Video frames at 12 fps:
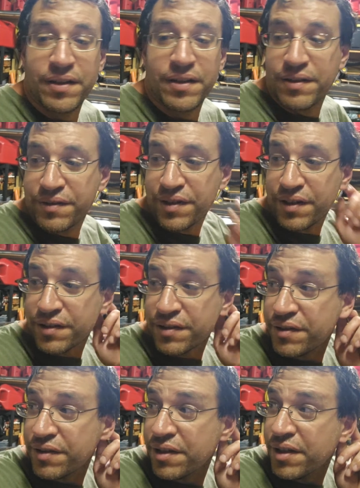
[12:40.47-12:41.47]

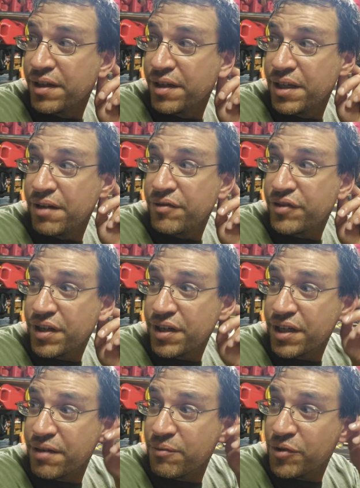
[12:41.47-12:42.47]
Sucks. Yeah, we're trying to
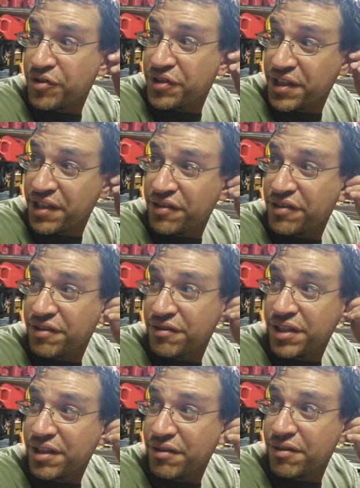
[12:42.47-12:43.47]
get more sales though
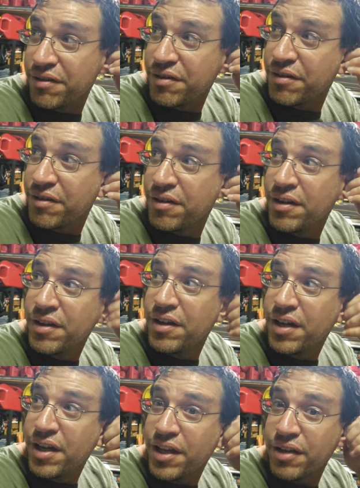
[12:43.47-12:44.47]
down.
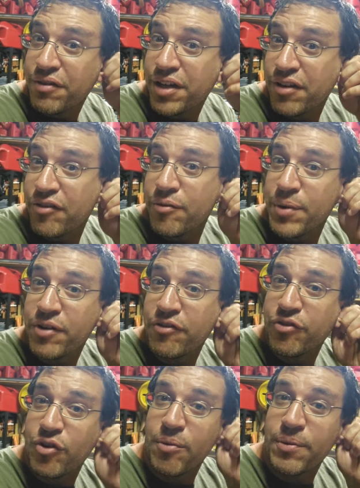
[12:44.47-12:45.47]
I think we have a better
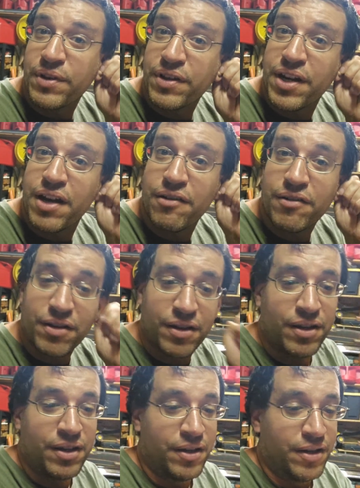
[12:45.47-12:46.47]
formula now
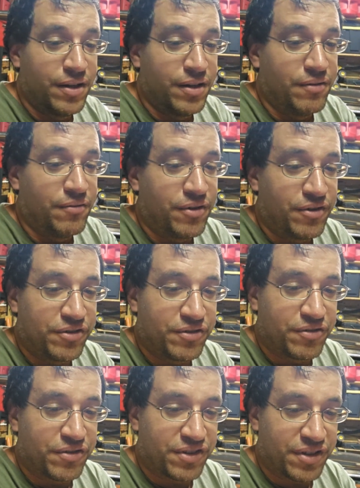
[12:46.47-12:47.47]
for the
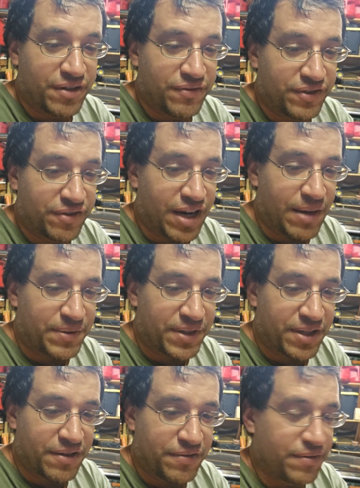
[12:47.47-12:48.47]
store stuff and scrap
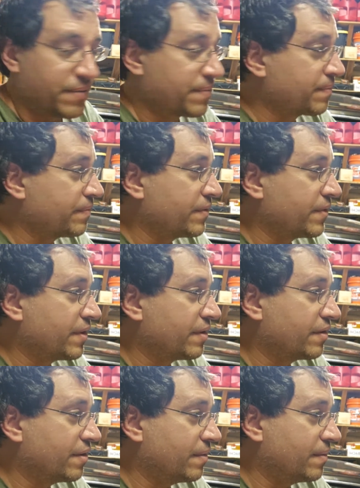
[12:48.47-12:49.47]
stuff.
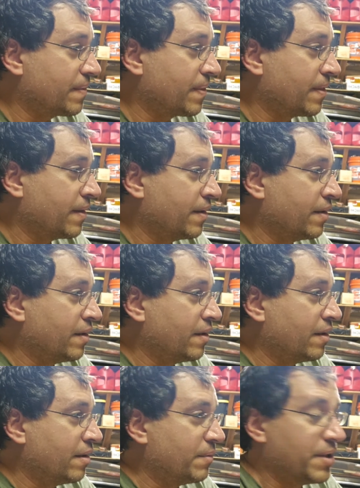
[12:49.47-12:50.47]
So,
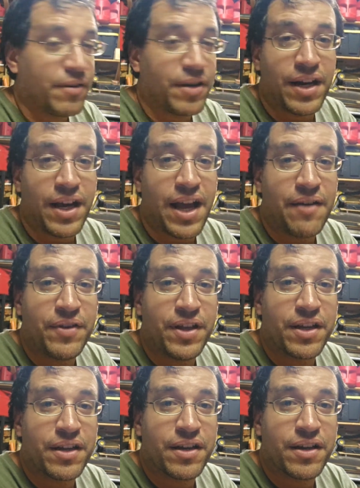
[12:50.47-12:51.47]
we're right. I have
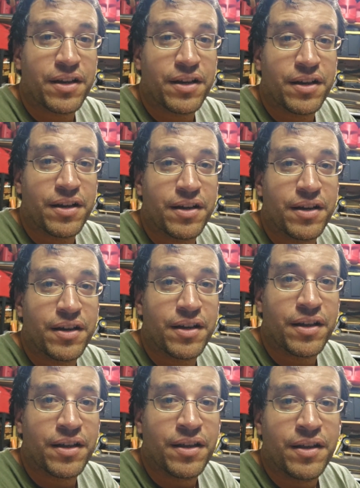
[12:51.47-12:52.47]
like a
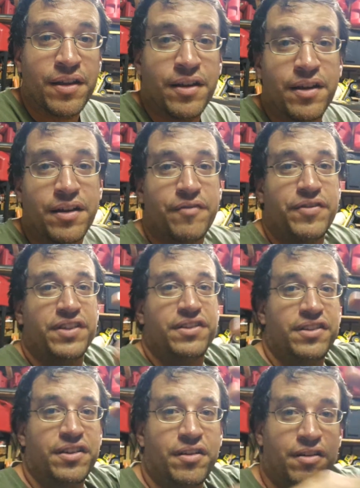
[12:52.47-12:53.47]

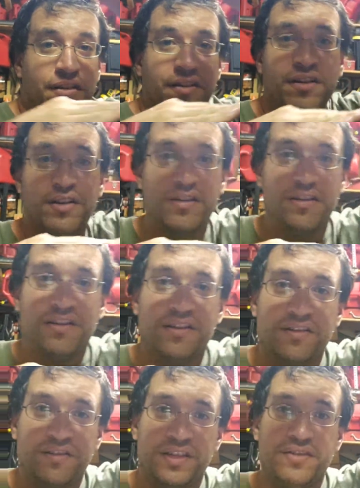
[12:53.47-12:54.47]
VCR,
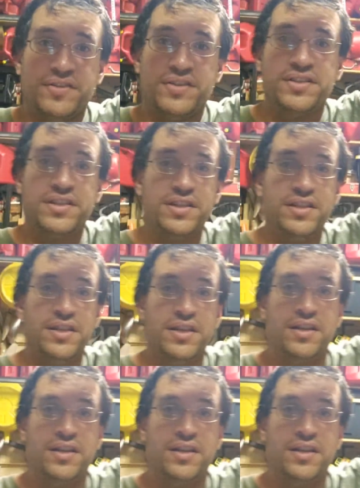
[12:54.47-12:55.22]
DVD